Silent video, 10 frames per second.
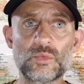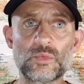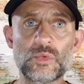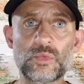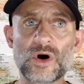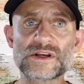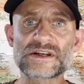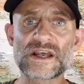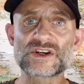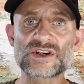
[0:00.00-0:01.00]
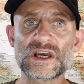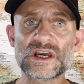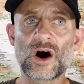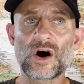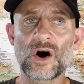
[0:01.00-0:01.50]
What essentially
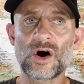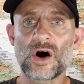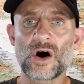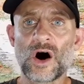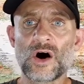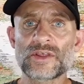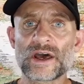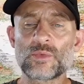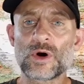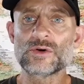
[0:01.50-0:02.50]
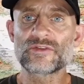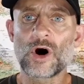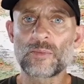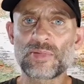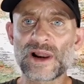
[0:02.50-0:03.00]
are they? Well, you've
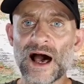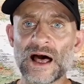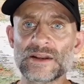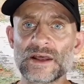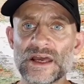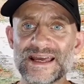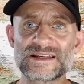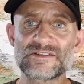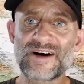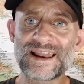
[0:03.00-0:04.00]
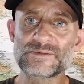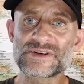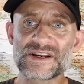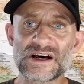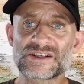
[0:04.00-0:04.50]
got a plant, it develops
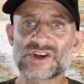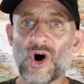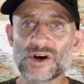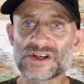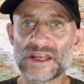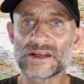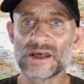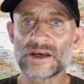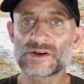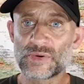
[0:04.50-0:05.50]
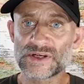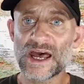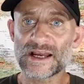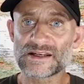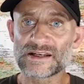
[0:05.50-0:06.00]
a toxin to
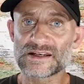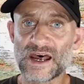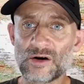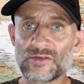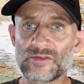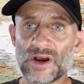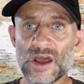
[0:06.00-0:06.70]
protect itself.